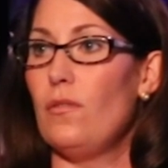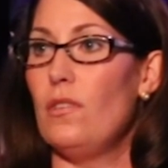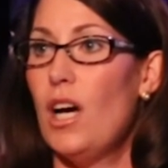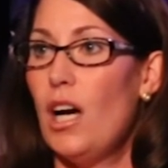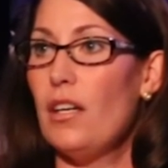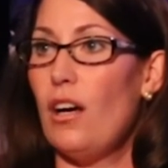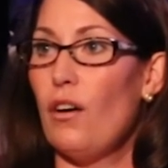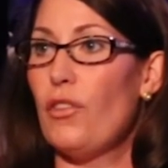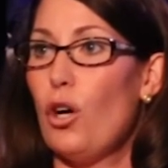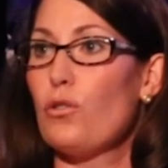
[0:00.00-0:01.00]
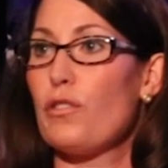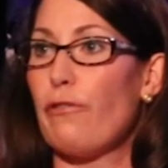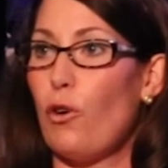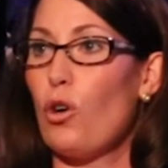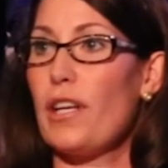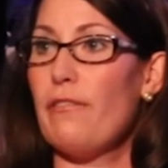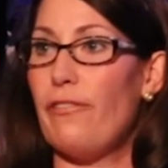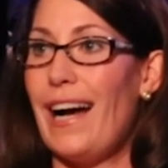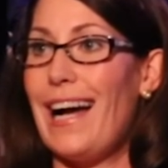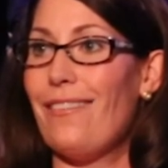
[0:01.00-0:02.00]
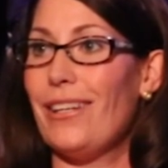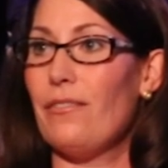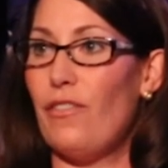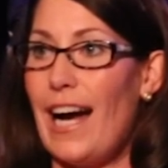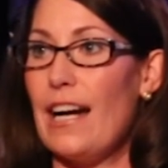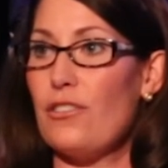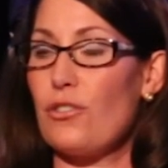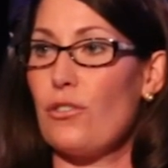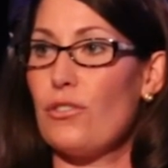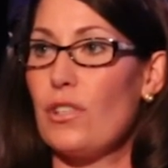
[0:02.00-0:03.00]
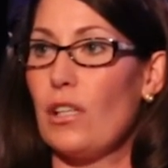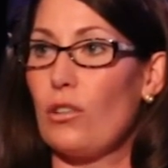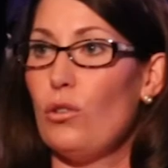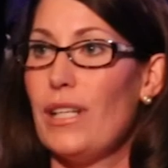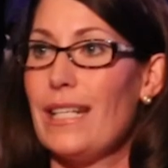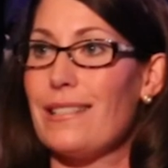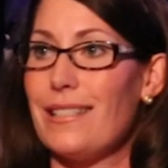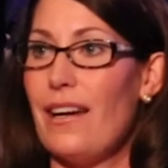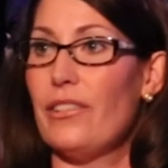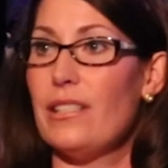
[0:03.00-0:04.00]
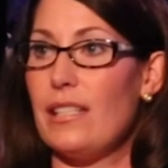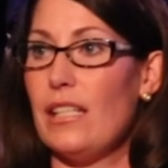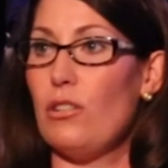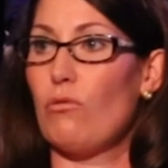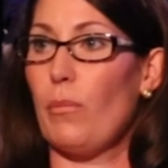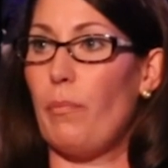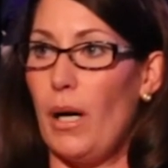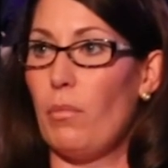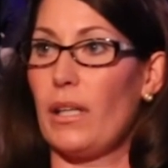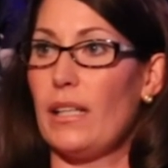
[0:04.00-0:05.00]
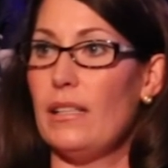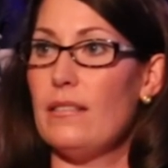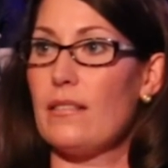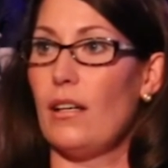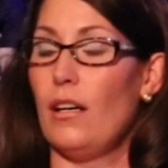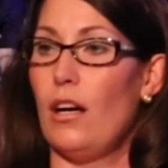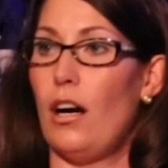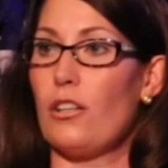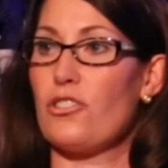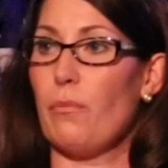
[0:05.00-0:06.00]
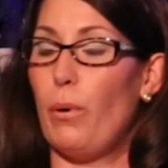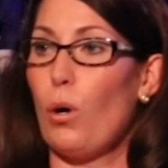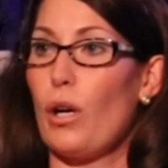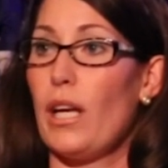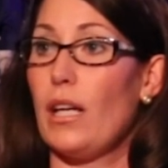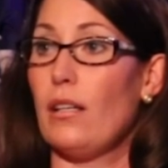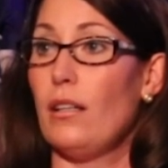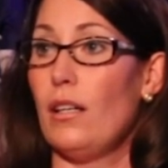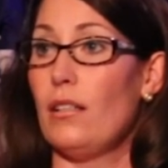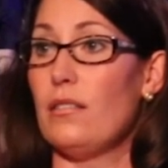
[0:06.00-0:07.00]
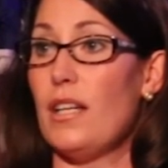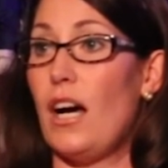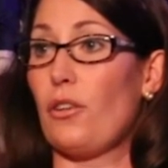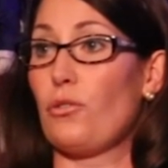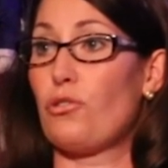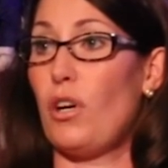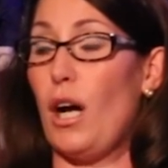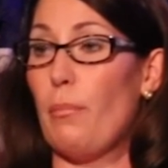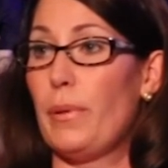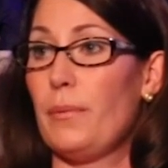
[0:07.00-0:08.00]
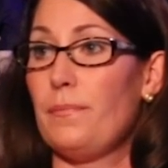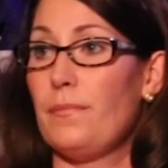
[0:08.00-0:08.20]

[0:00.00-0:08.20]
none of those 45 advisors, including 17 Republicans, are supporting Donald Trump.